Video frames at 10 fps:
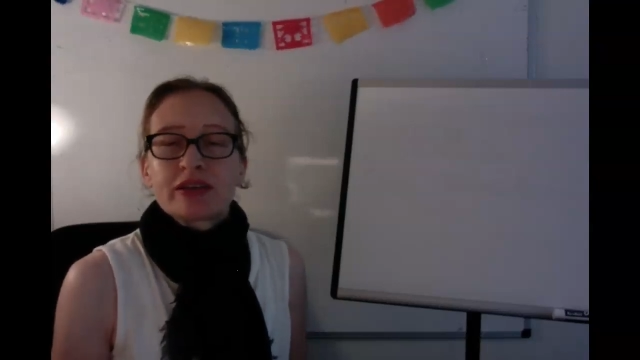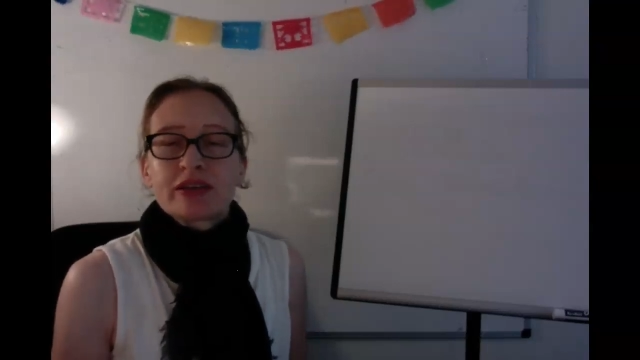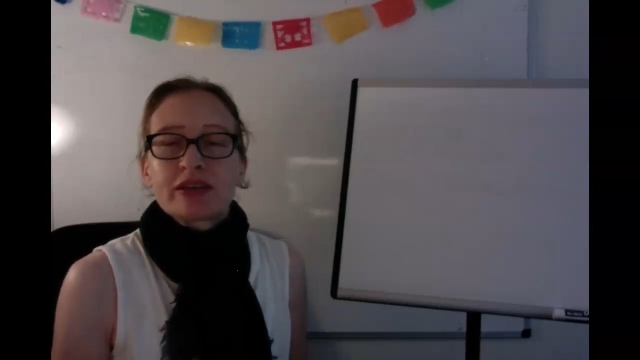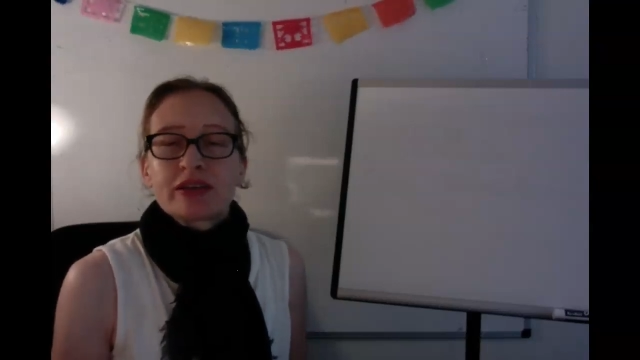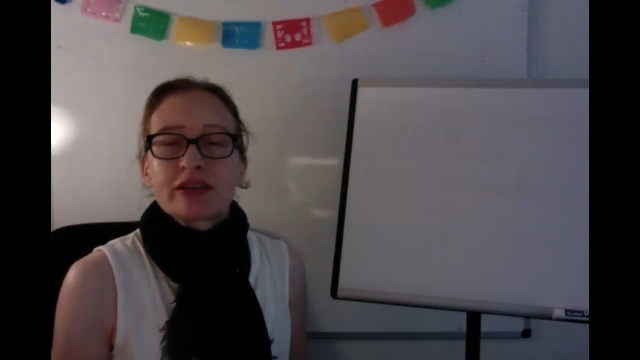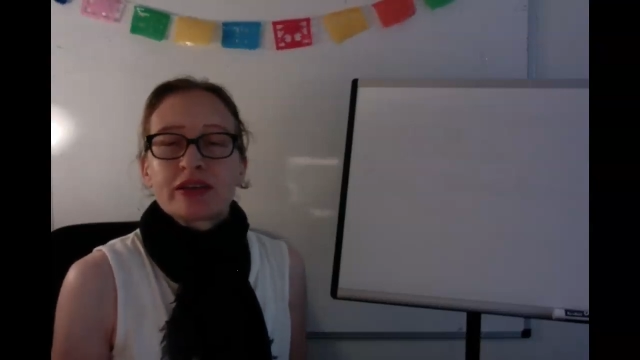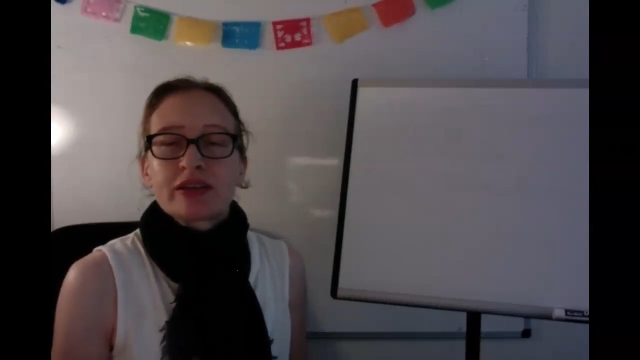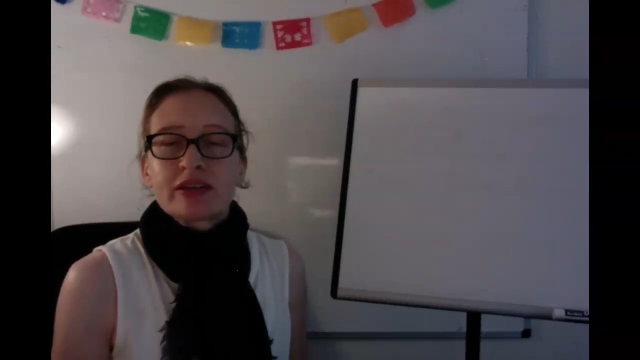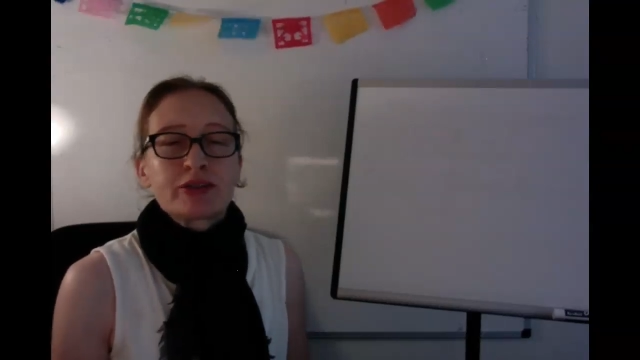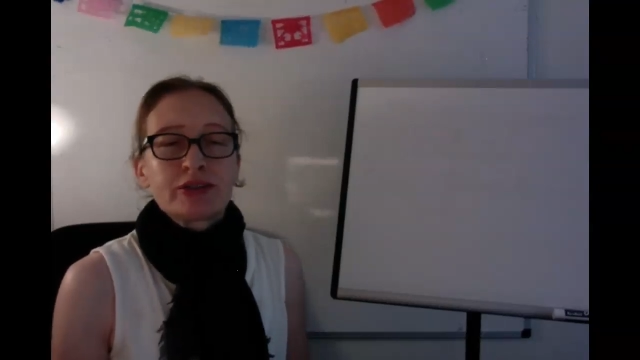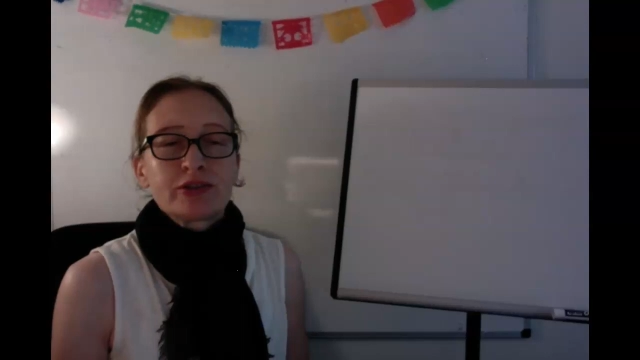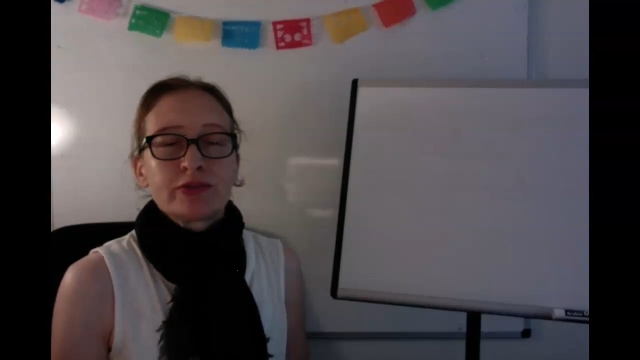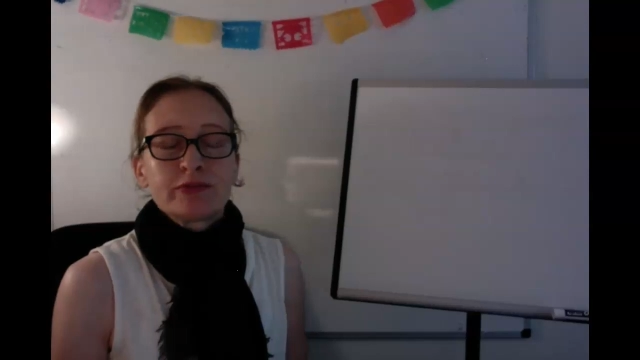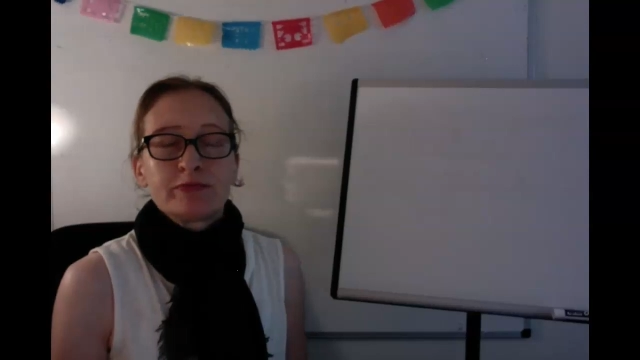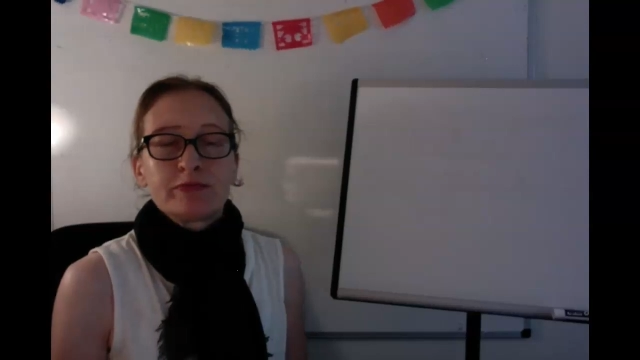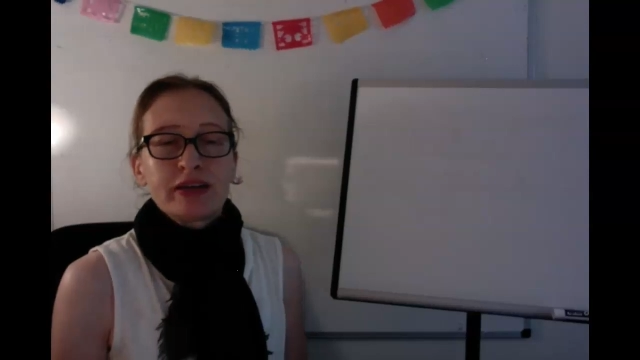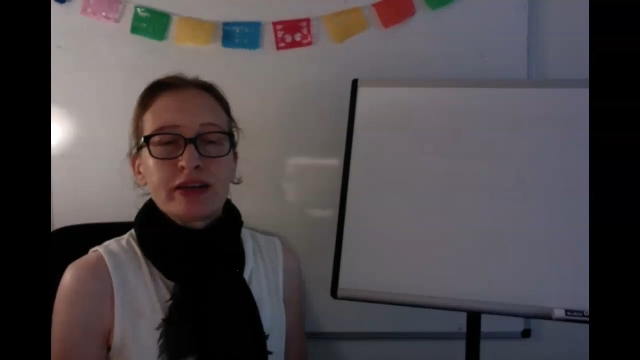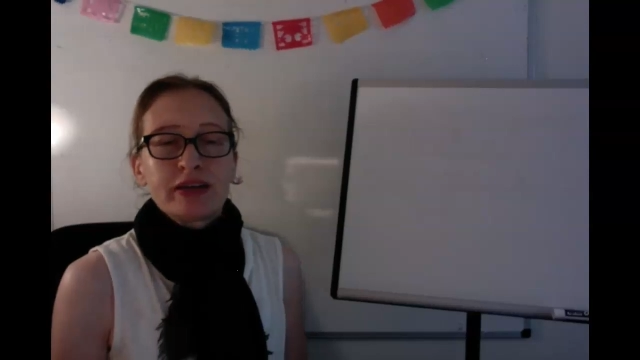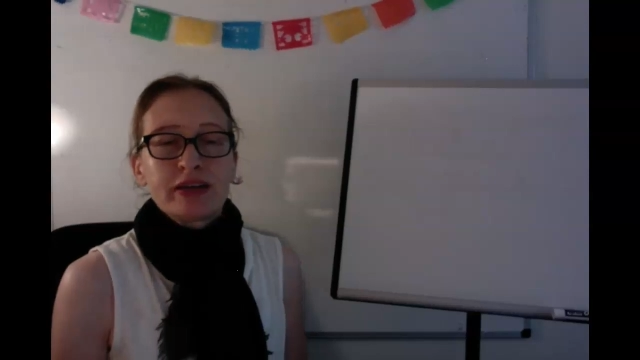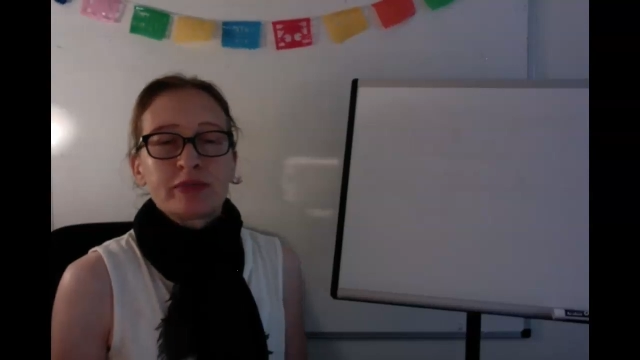and other types you may
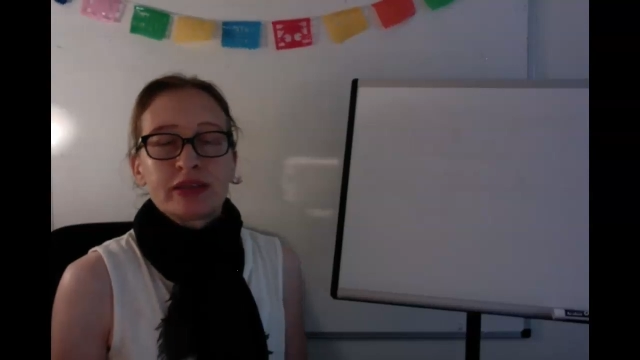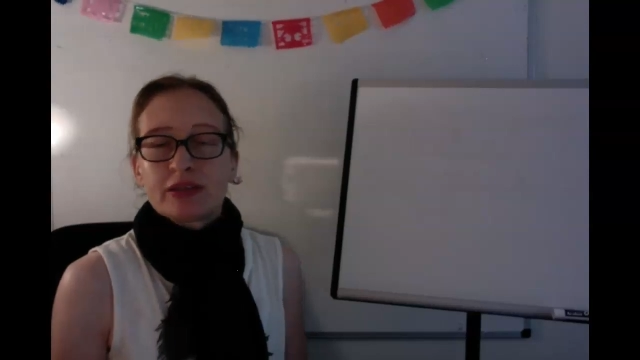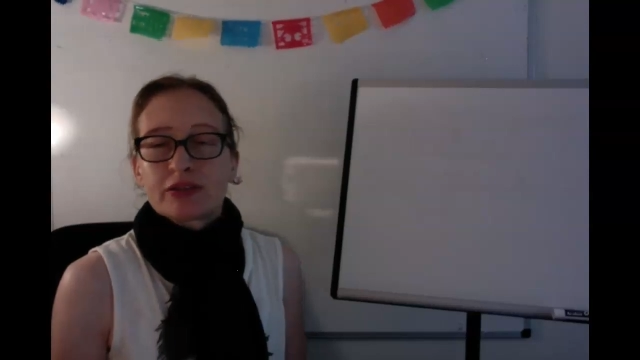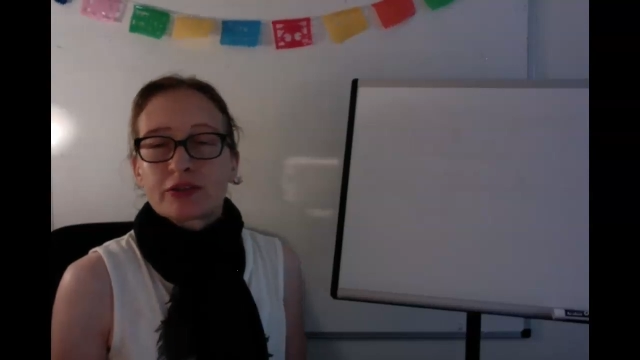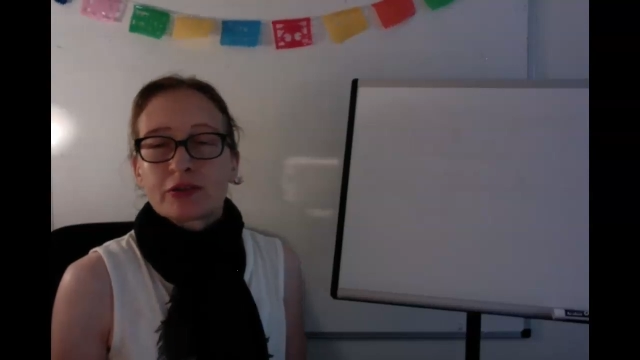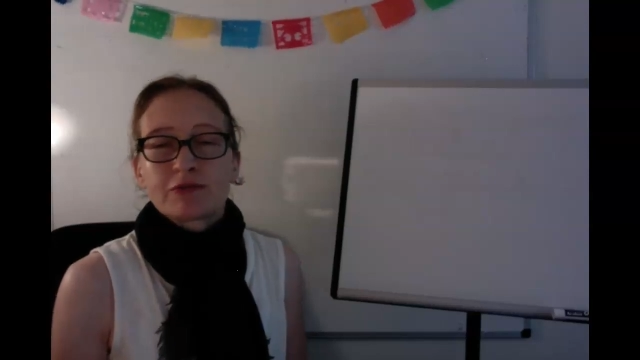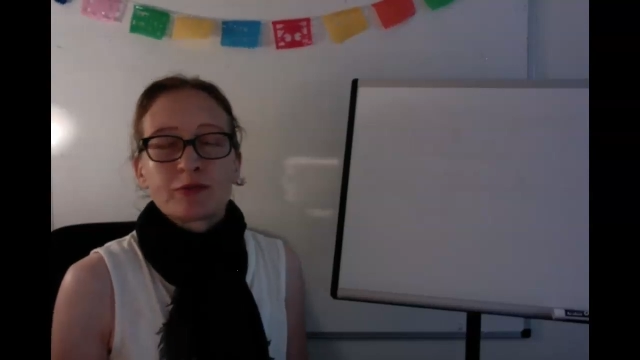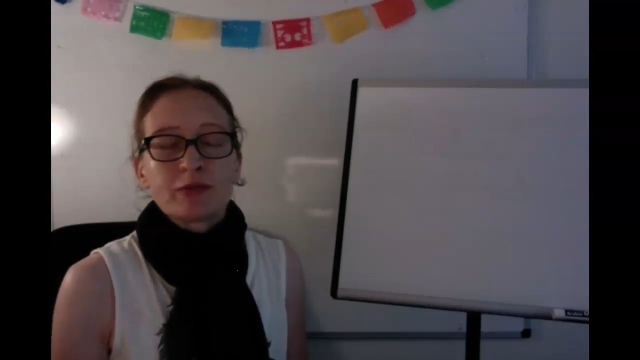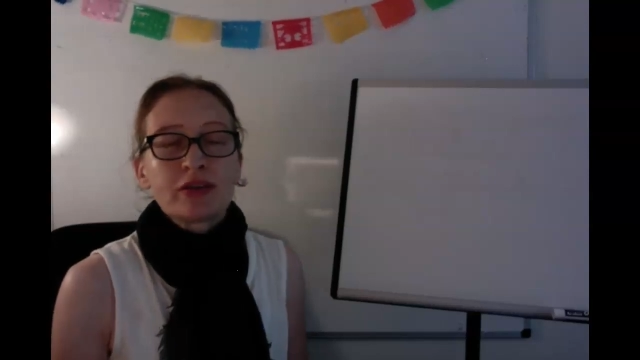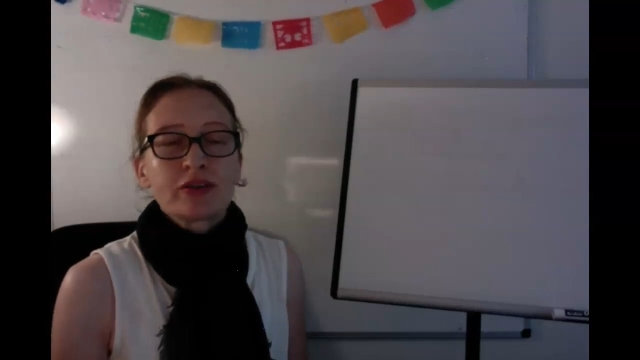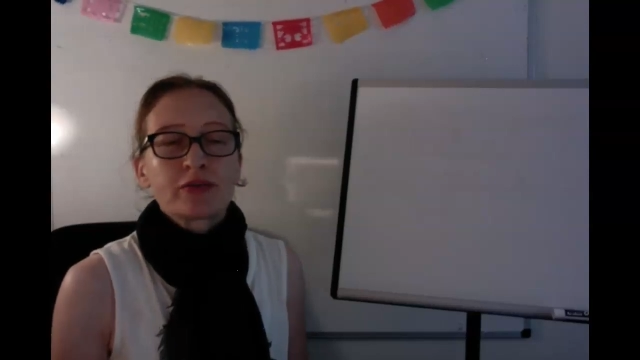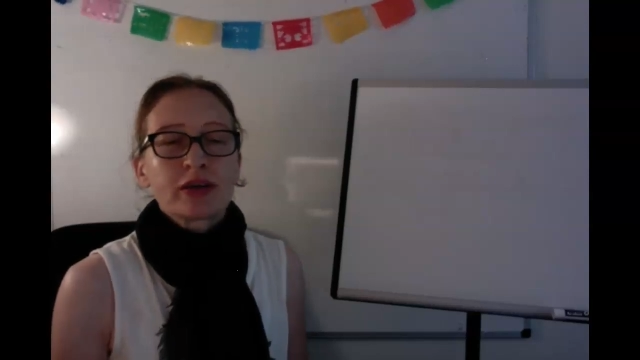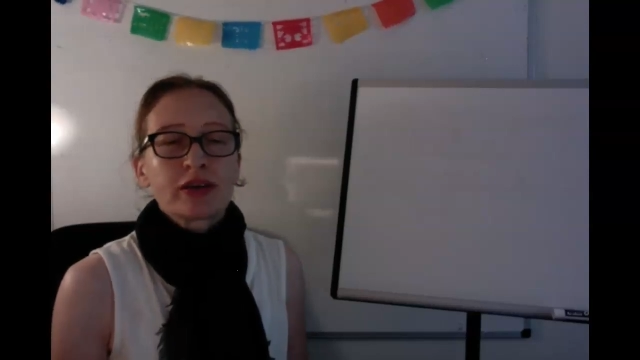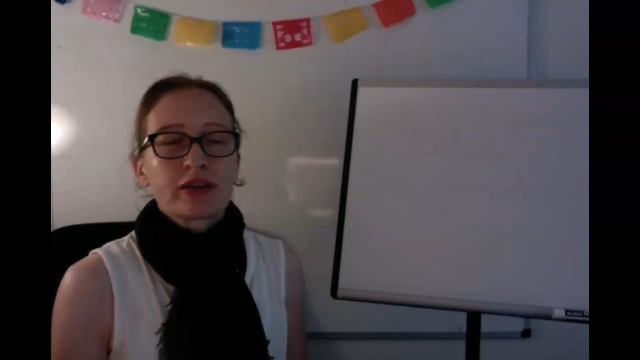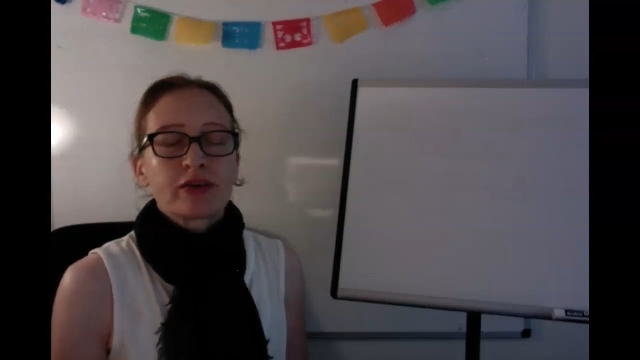not be so familiar with,